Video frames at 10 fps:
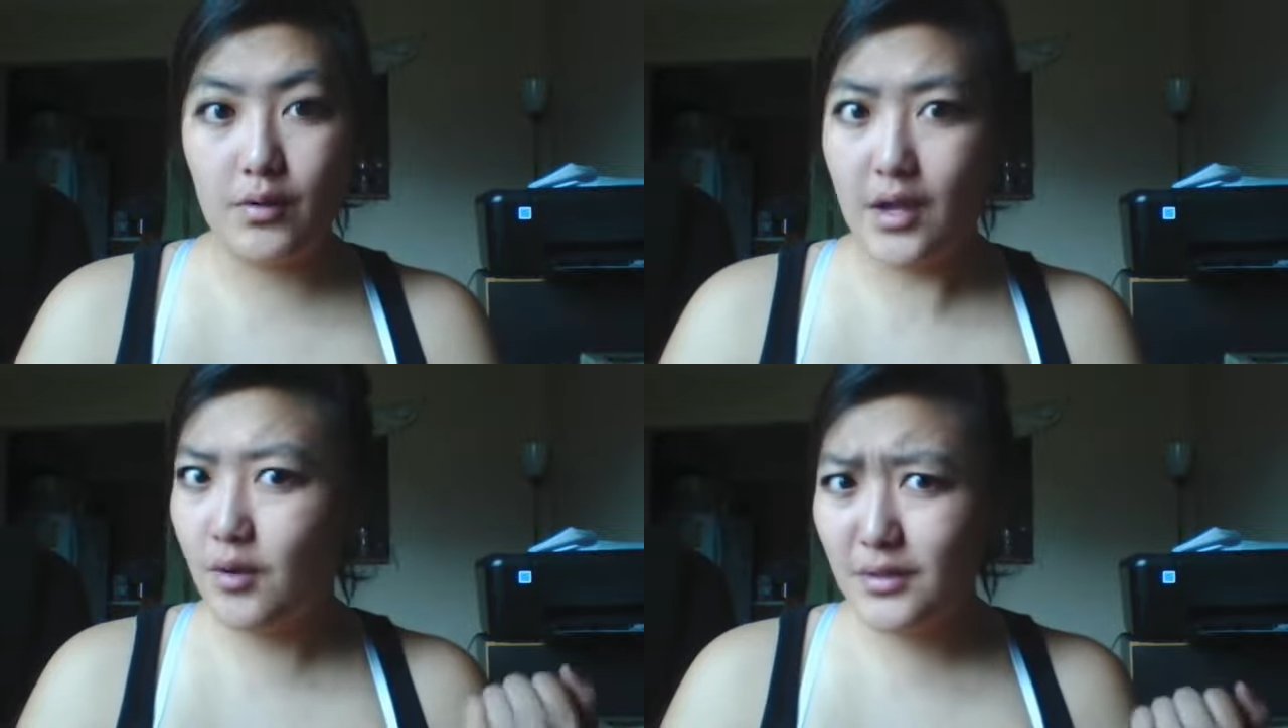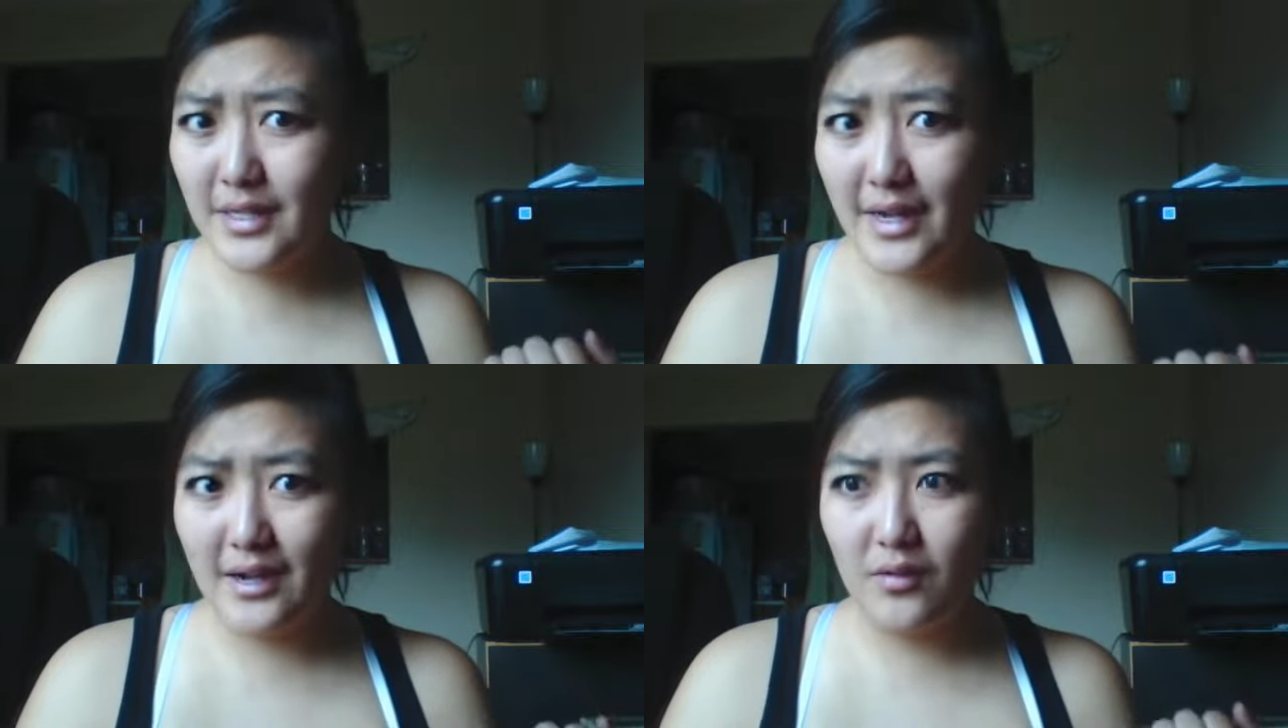Okay, it was
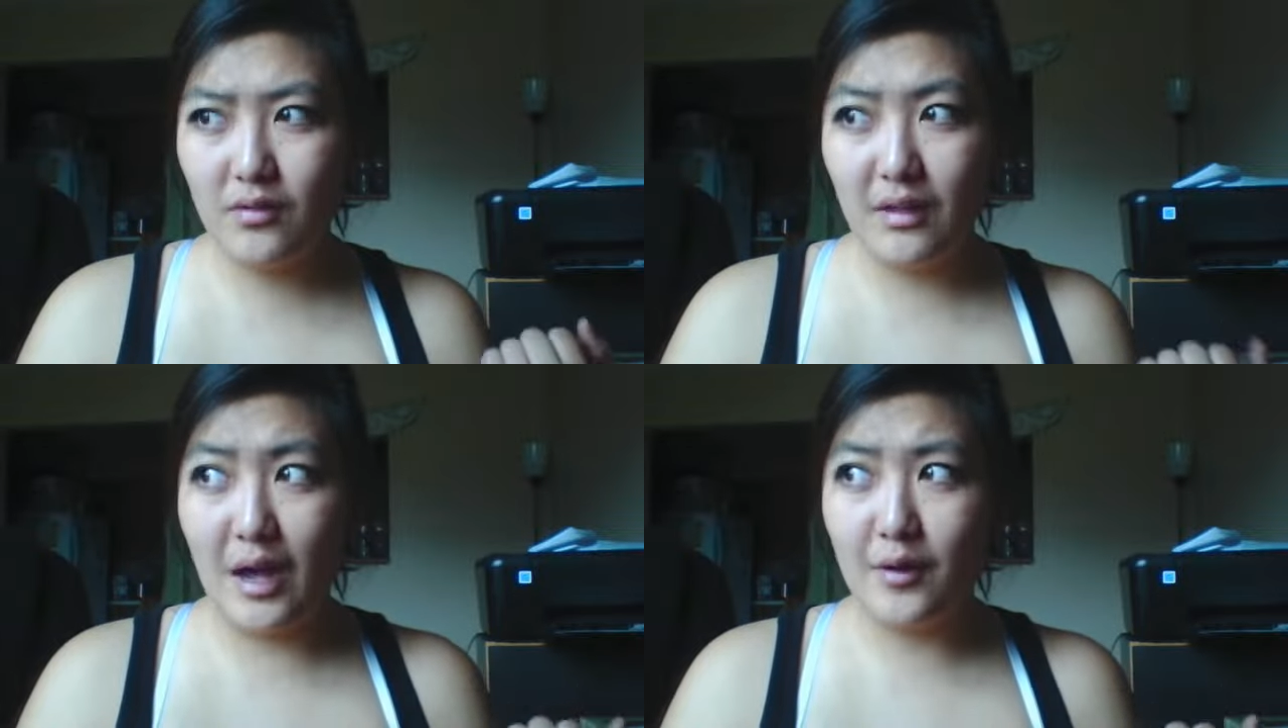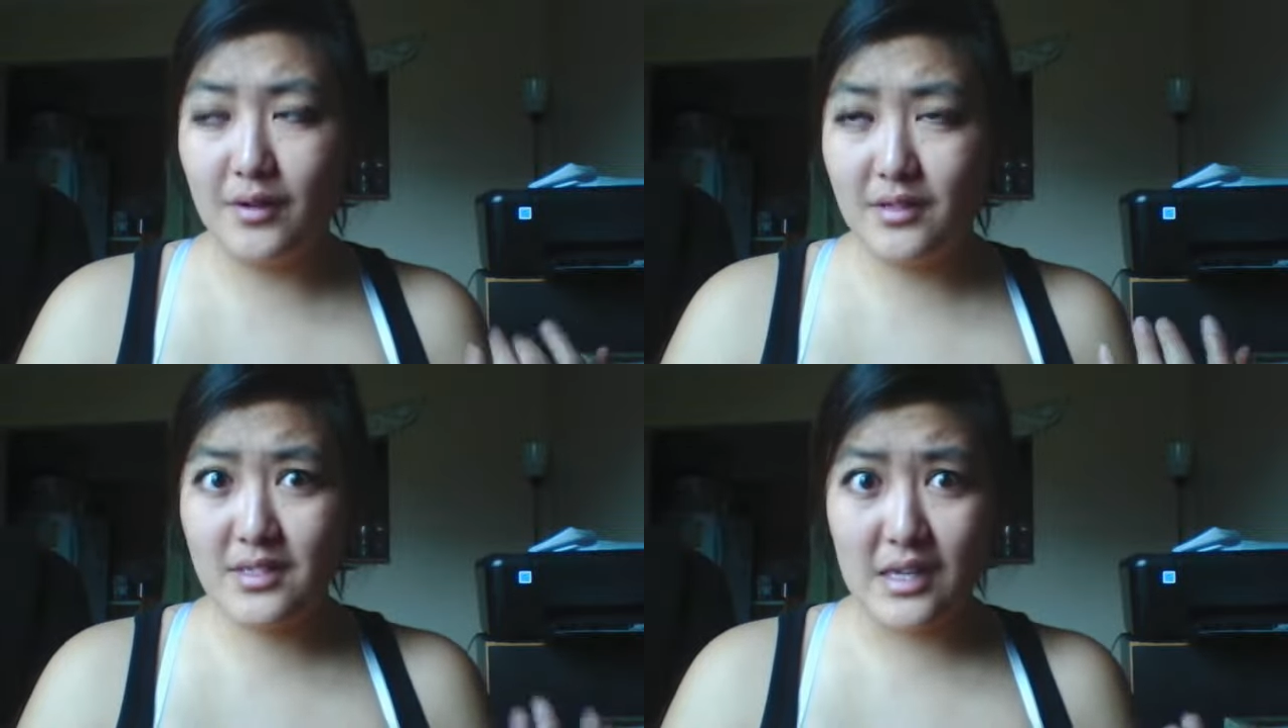that loud
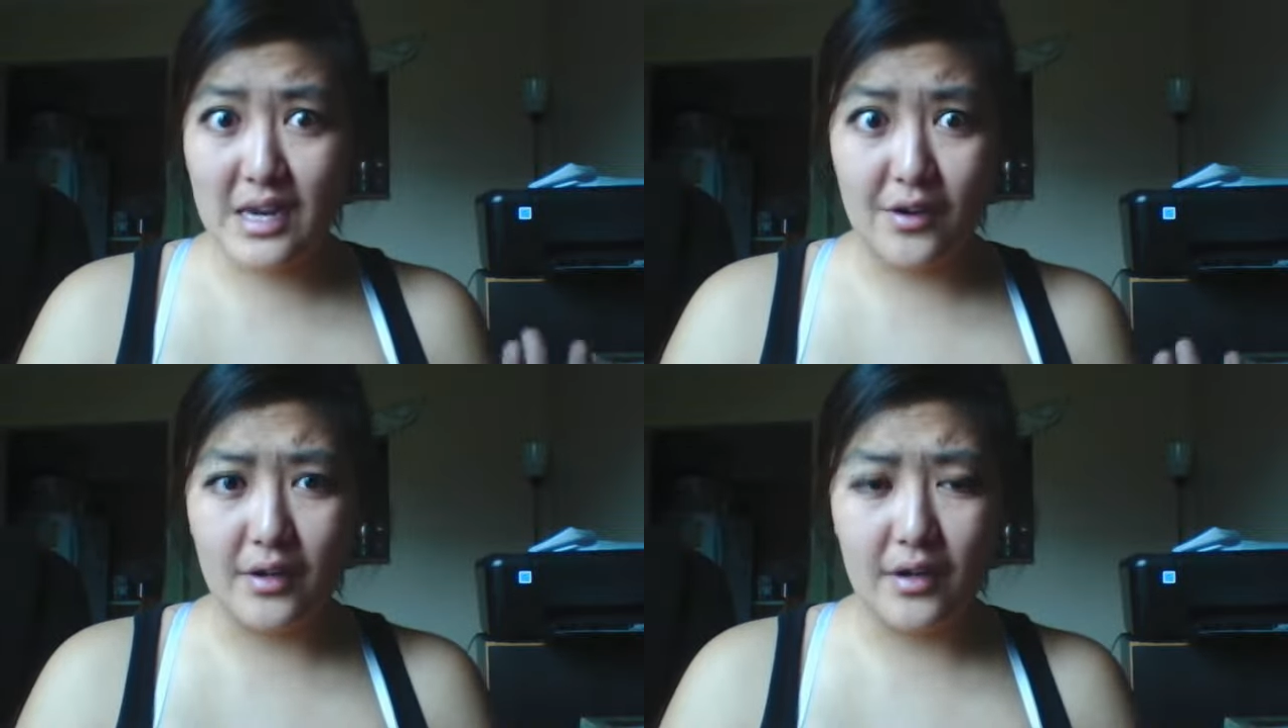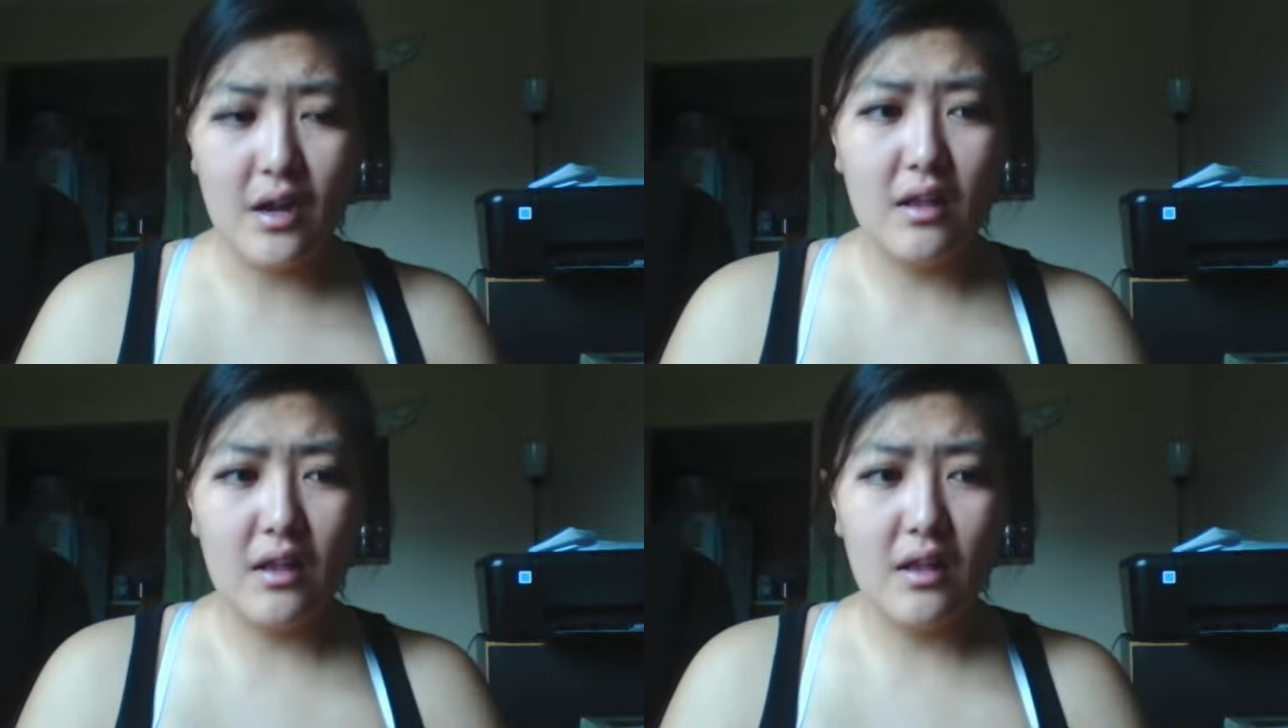and scary.